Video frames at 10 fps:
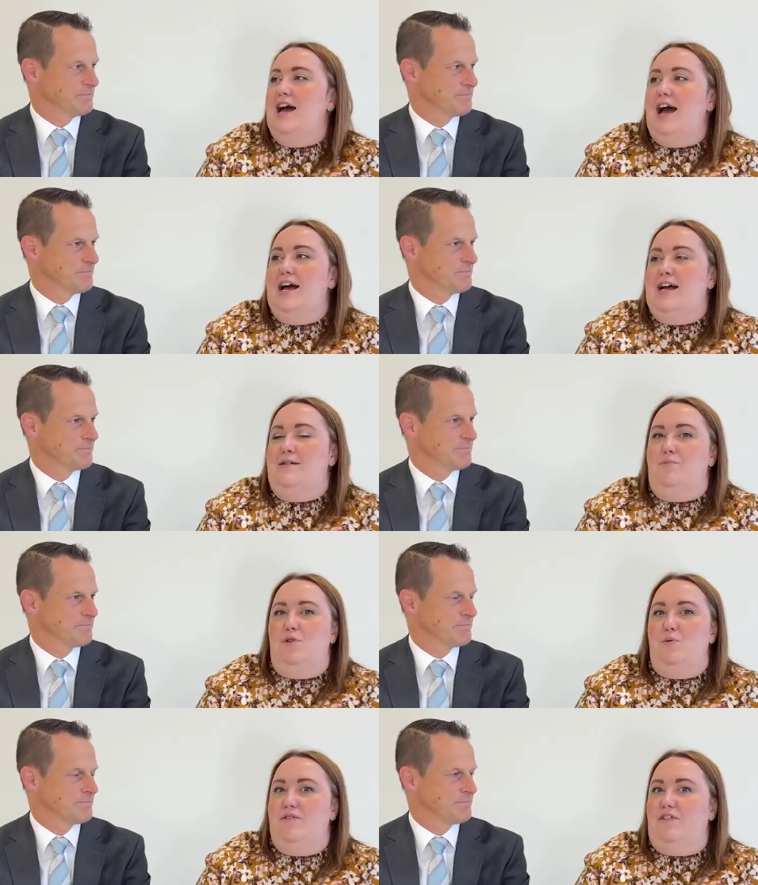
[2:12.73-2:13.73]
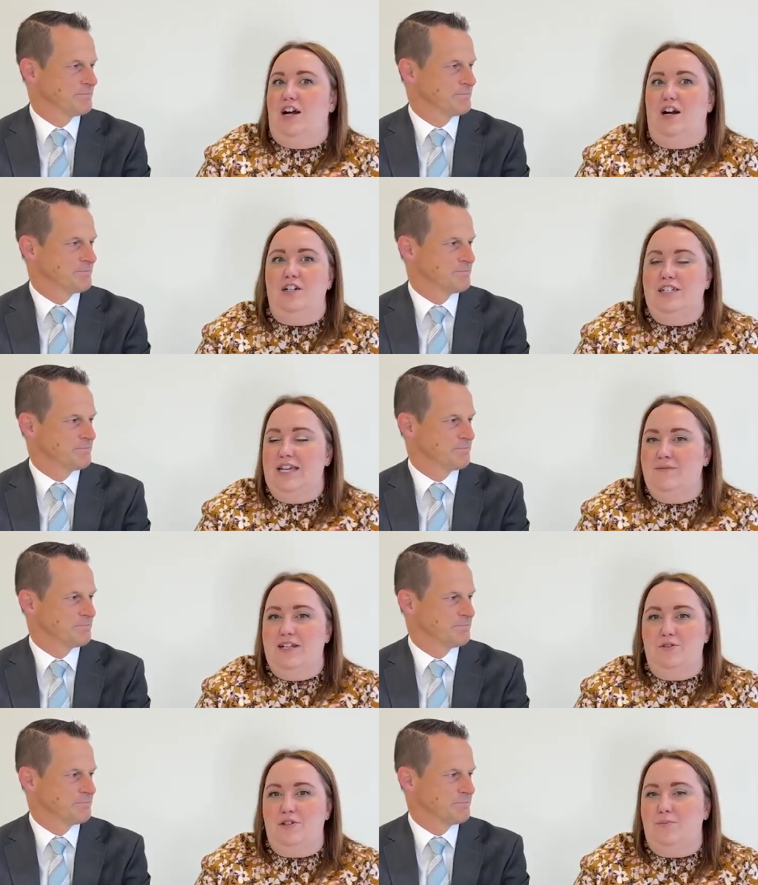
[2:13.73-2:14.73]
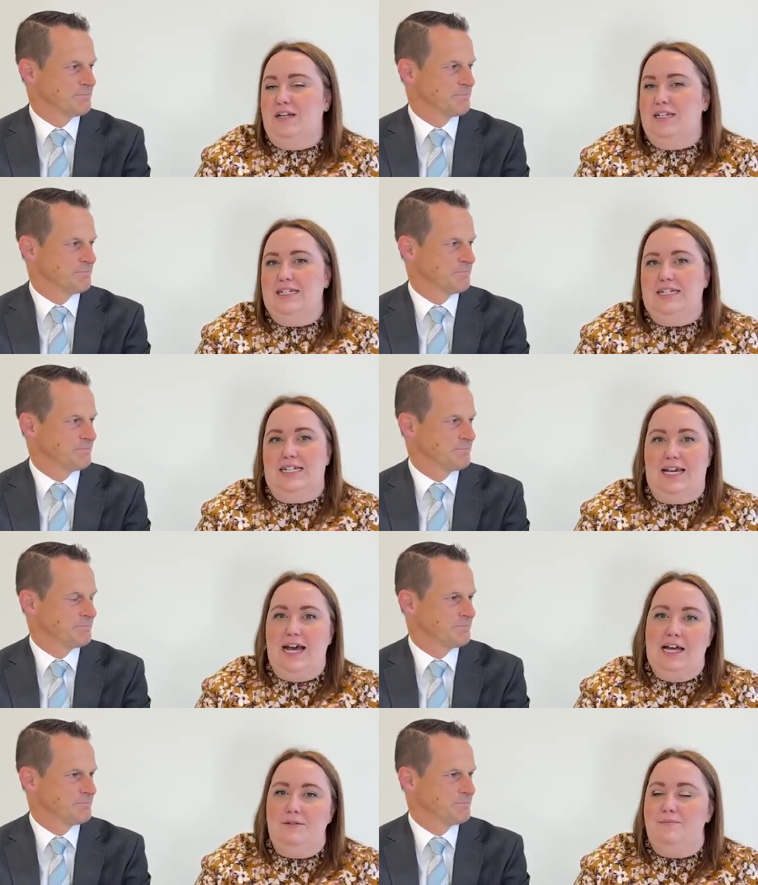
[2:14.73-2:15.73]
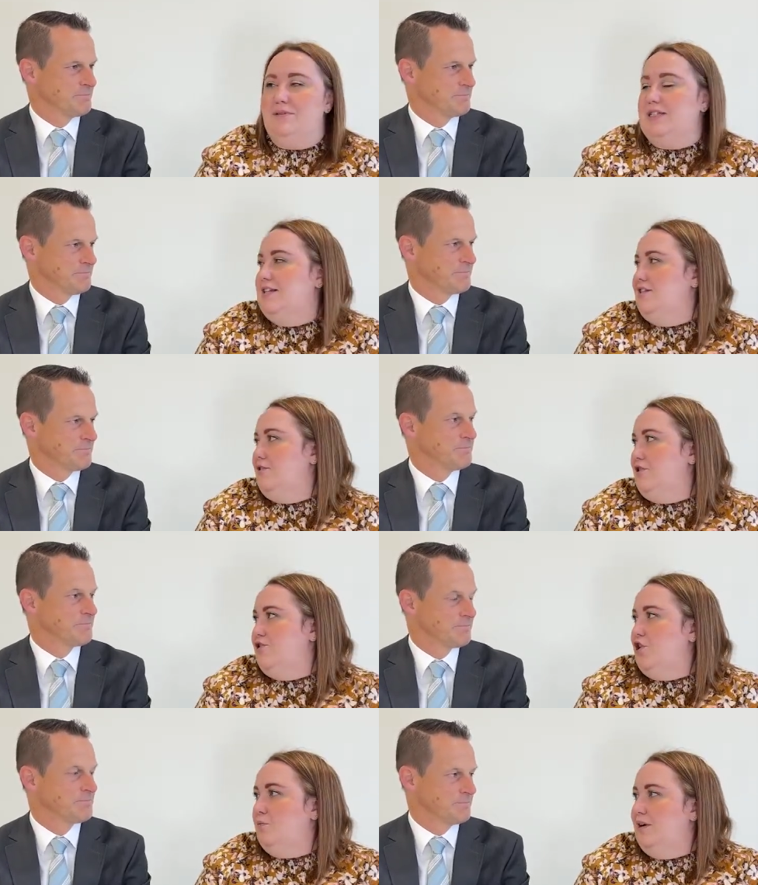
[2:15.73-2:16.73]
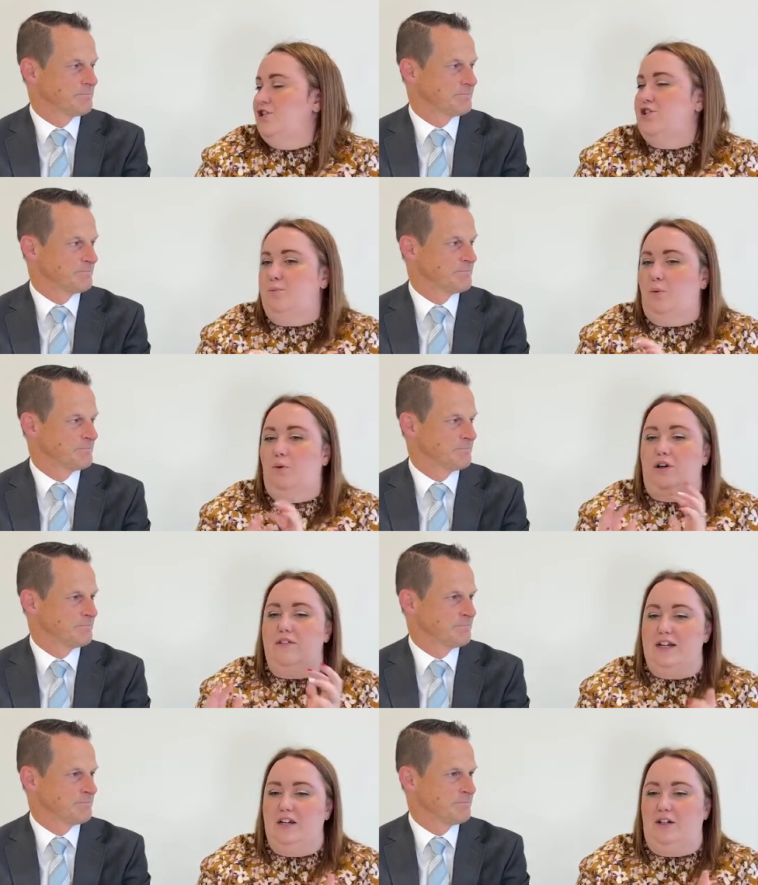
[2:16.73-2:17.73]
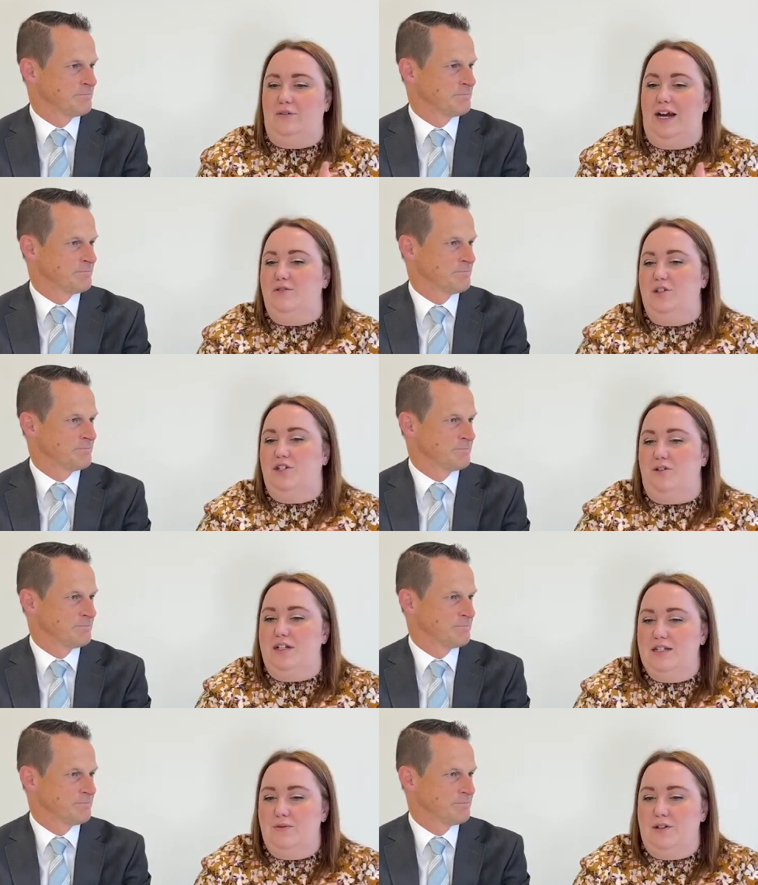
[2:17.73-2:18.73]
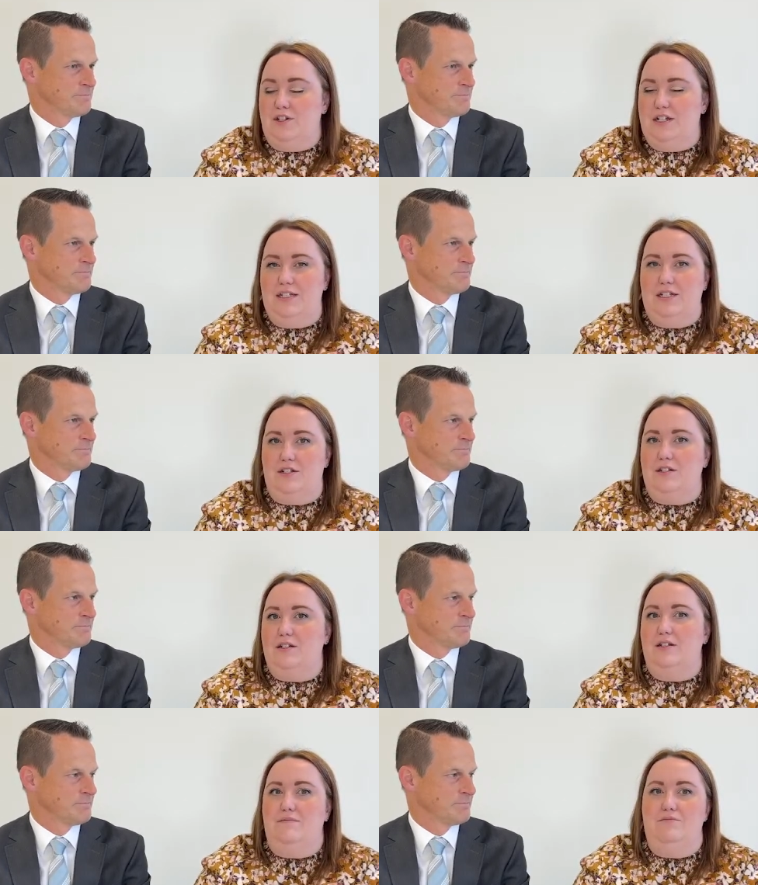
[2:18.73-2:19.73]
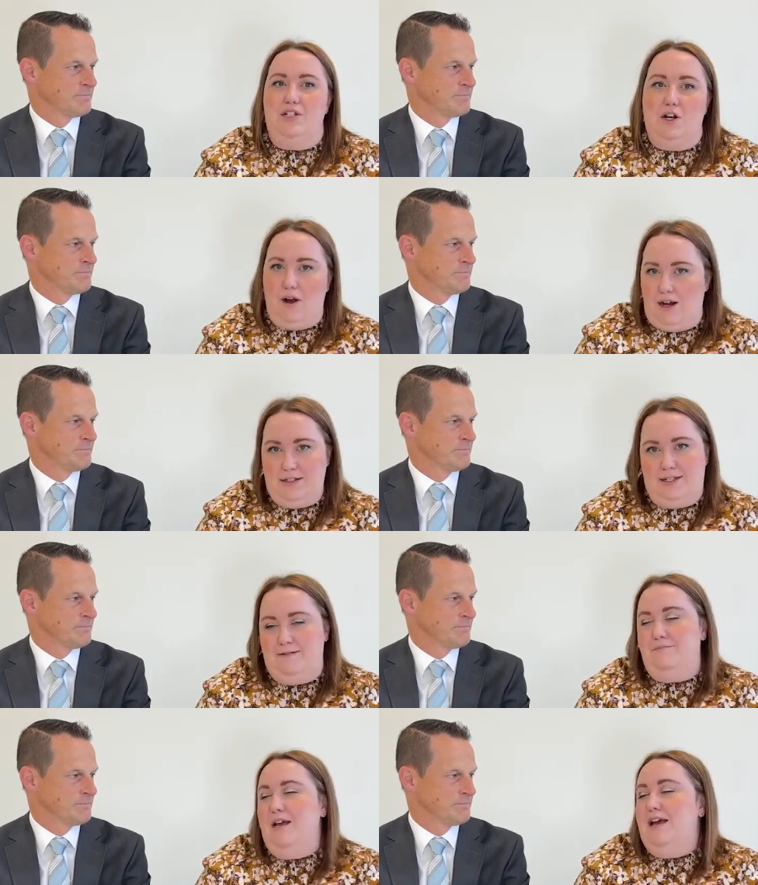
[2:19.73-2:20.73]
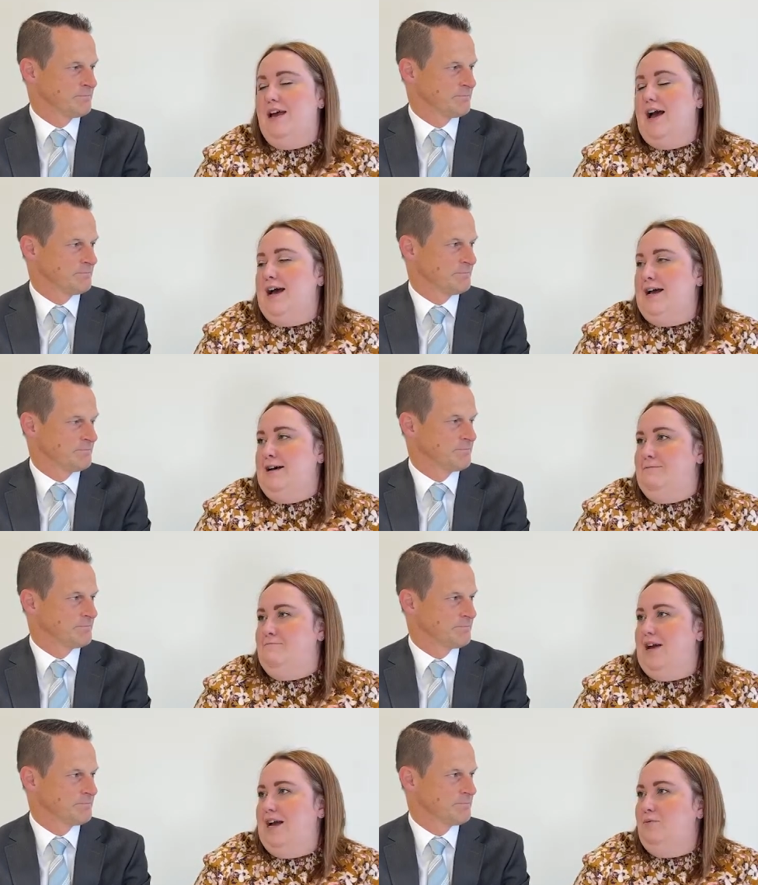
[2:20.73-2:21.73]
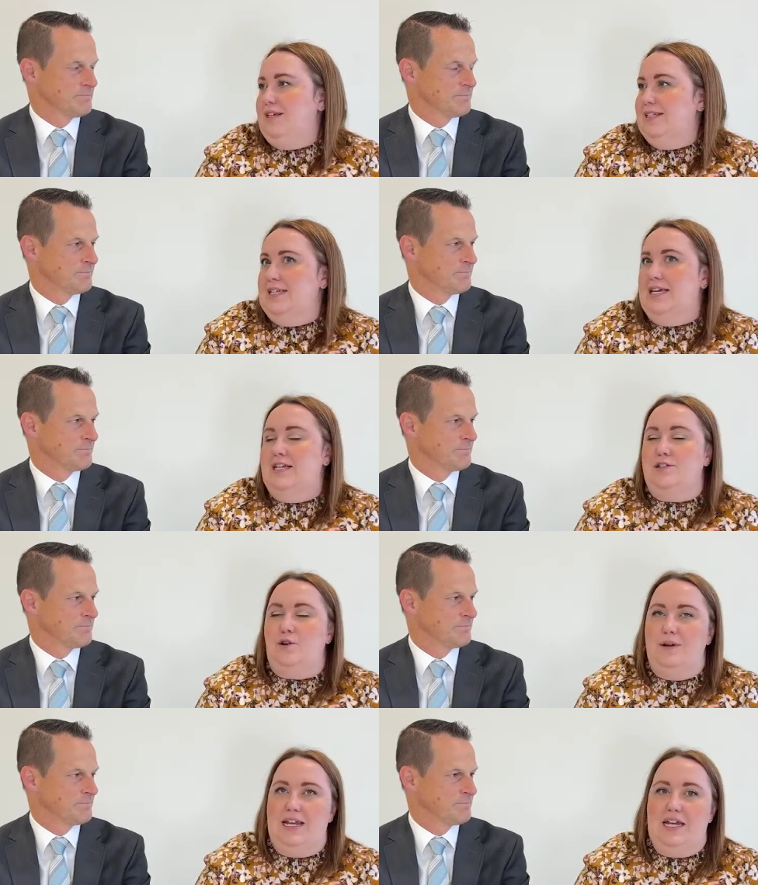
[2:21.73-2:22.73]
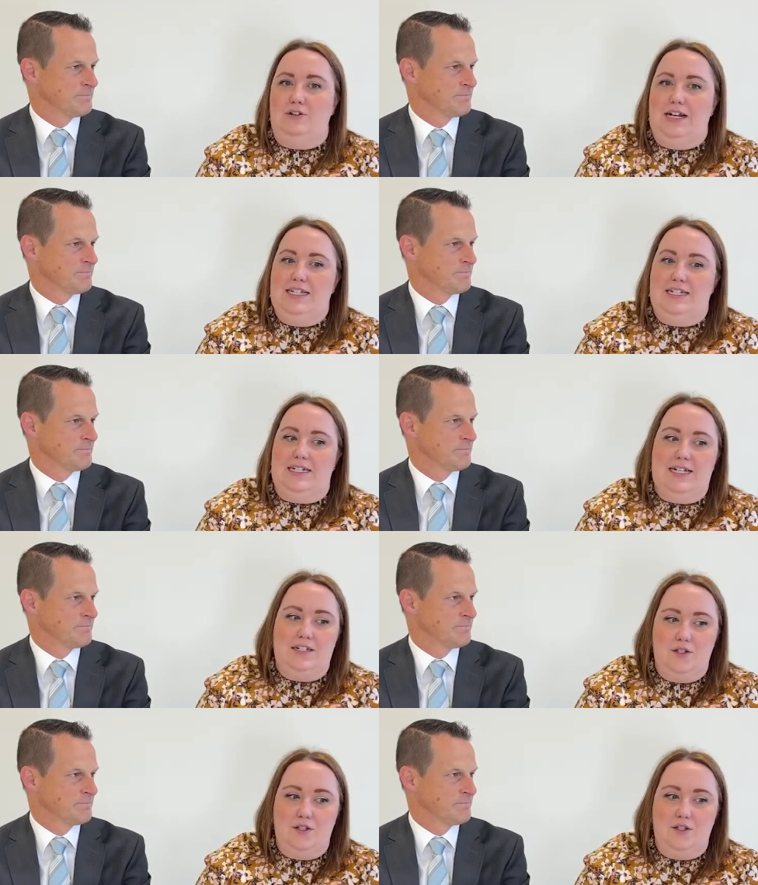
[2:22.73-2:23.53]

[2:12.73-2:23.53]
Speaker 1: Um, we've got our team that's responding to DMs. And so there's so much support that are around students, which is just so awesome. Um, and we see so many great success